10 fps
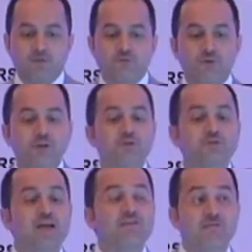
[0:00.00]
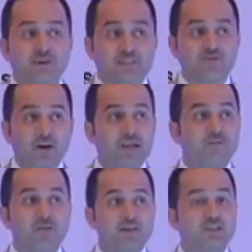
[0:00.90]
Reduce the adverse drug
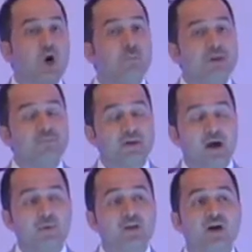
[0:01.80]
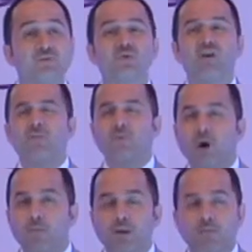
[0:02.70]
events. How many, how many times we have a
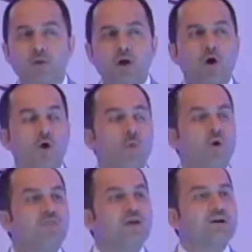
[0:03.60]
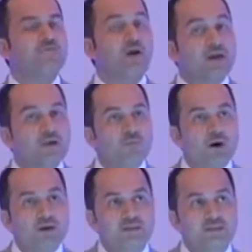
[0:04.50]
problem with
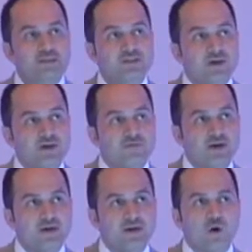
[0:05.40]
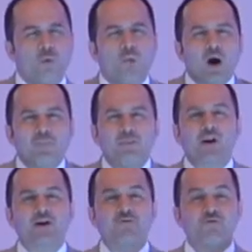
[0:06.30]
vancomycin side effect? Why people
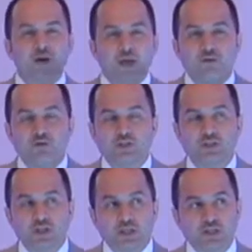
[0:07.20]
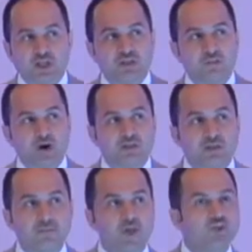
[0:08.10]
are afraid using
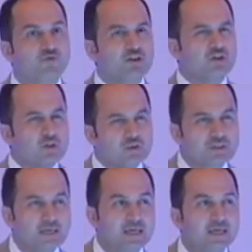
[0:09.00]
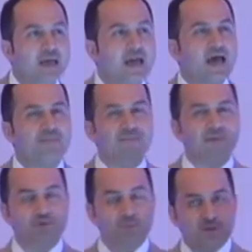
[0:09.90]
gentamicin because of the dosing and the
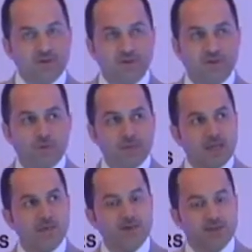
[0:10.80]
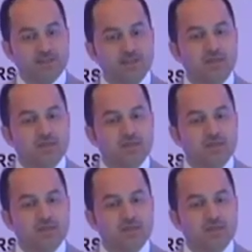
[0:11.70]
therapeutic narrowing index?